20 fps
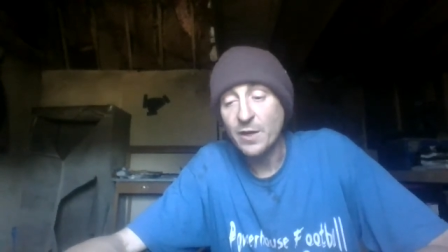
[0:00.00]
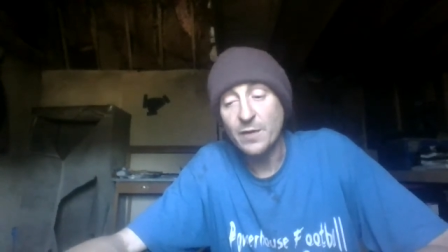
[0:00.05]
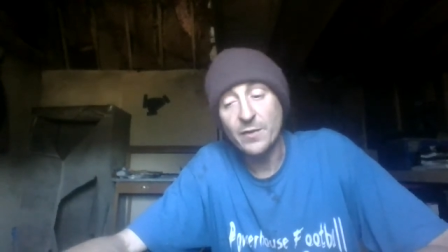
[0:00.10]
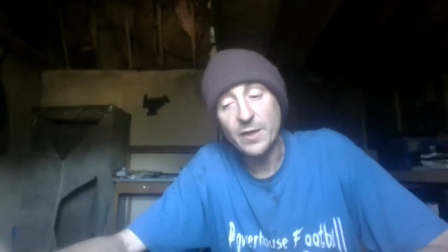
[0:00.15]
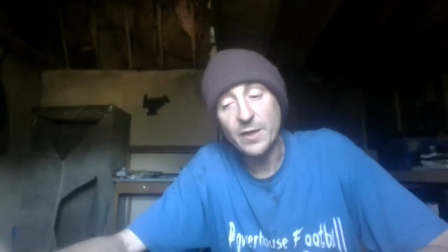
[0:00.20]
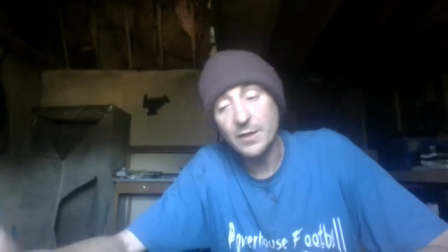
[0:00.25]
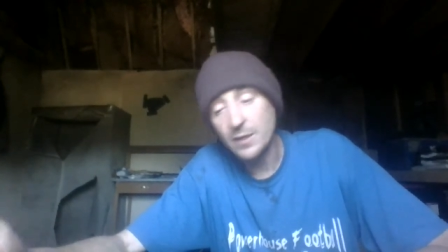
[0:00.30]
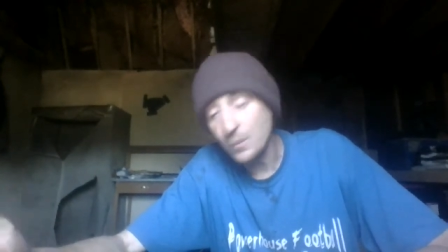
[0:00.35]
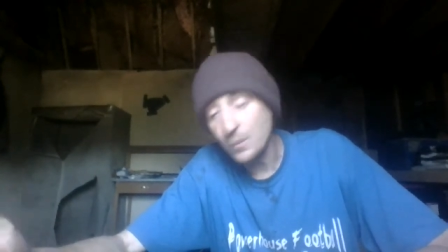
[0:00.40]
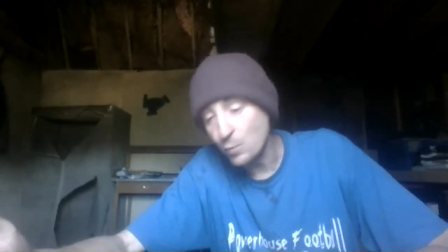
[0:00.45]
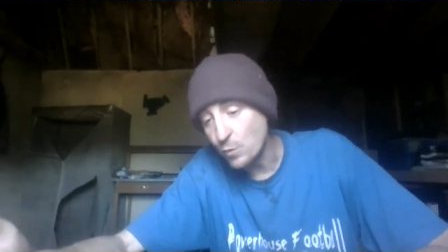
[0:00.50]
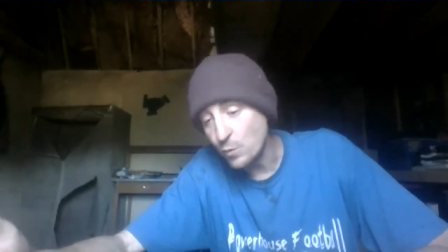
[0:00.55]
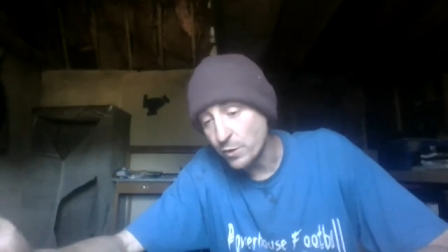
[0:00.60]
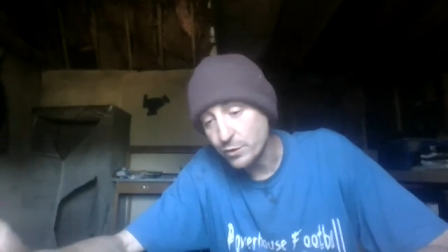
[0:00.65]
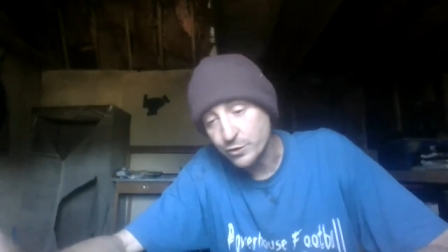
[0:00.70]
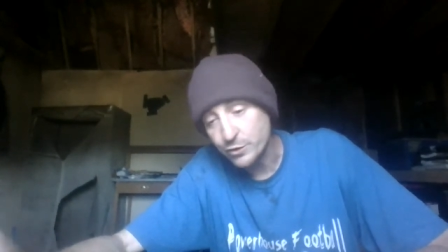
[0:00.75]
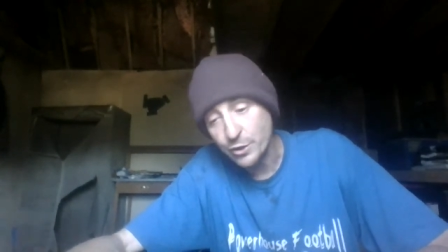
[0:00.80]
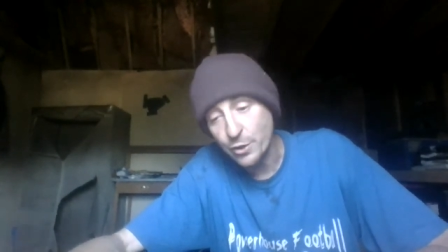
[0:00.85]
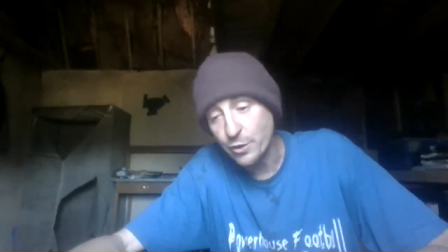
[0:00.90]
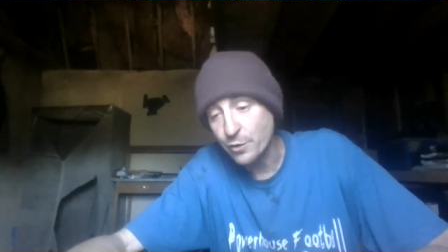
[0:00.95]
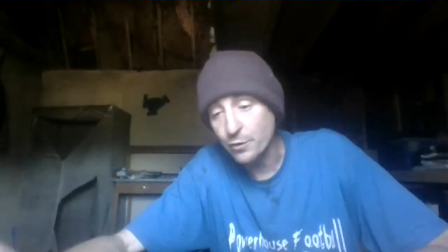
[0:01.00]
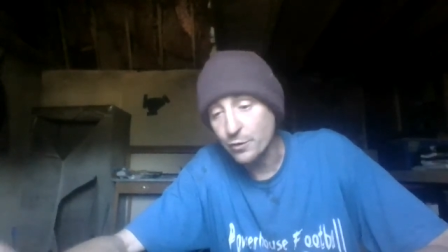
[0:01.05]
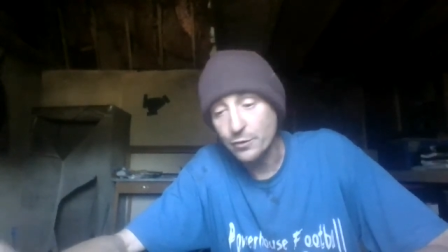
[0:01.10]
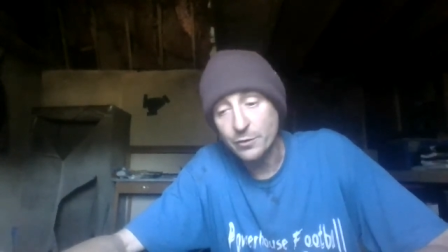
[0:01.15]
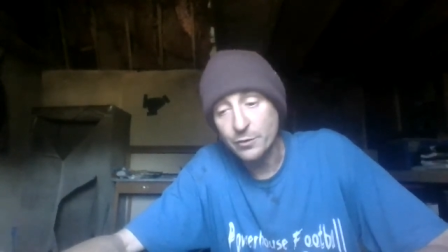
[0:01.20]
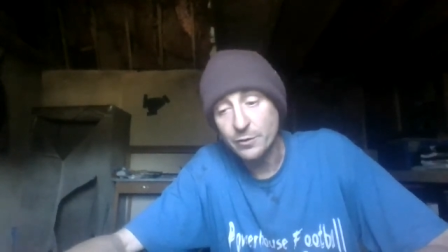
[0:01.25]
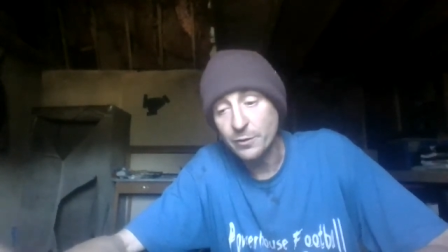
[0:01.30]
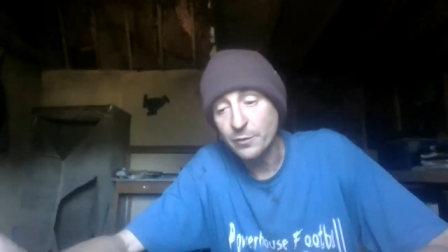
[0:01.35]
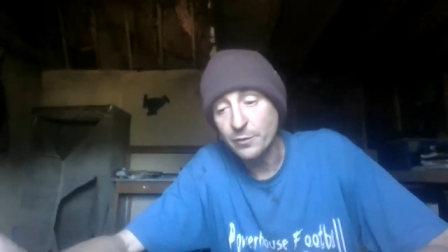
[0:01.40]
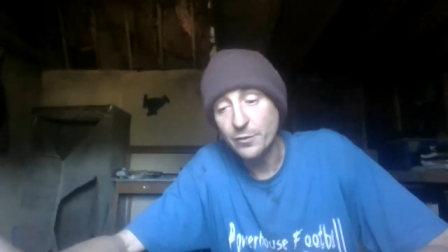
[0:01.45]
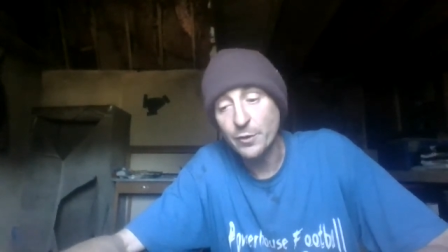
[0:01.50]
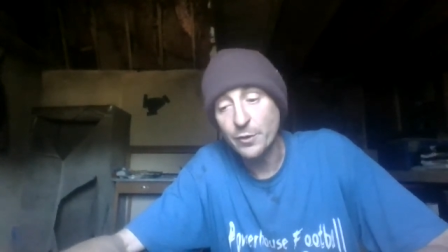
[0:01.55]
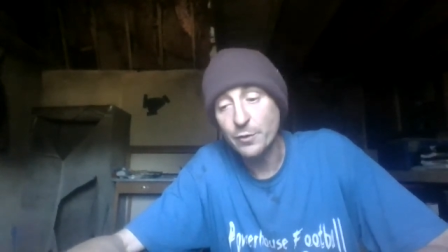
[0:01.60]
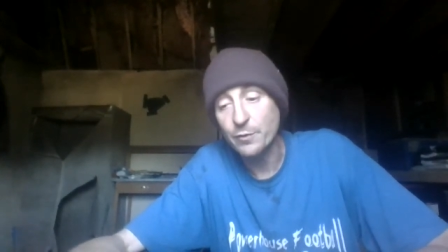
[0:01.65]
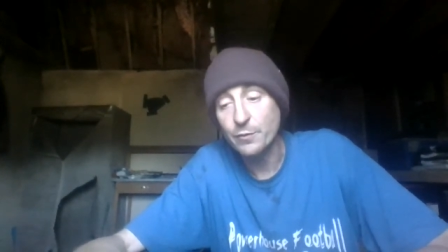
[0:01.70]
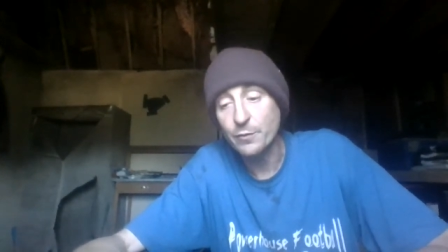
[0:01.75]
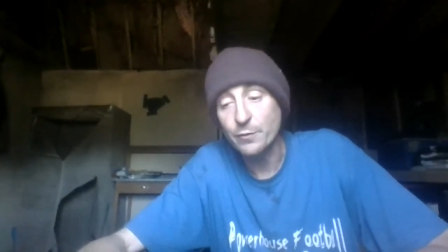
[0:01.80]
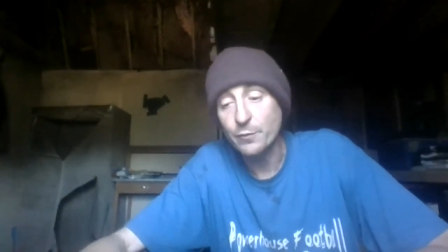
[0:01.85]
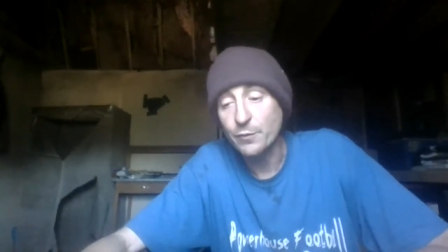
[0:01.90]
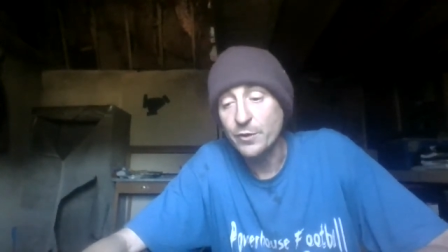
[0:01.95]
and they didn't want to turn
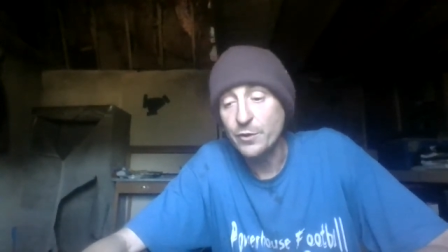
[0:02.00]
their,